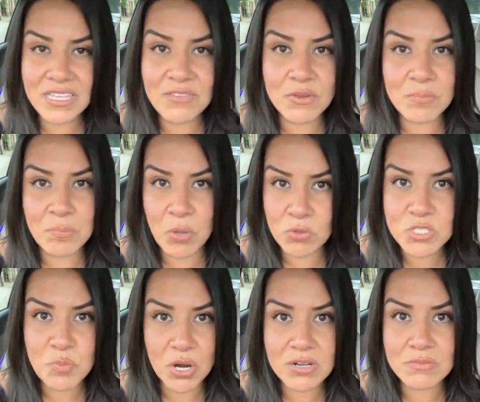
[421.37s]
believe in
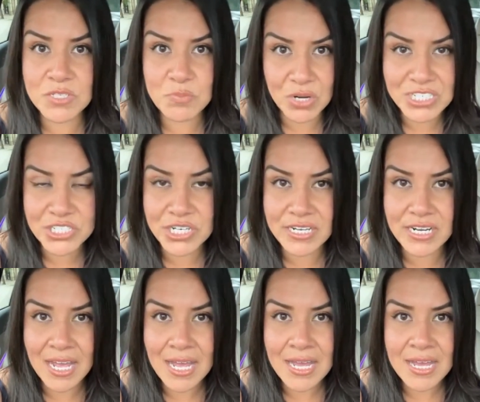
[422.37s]
postpartum depression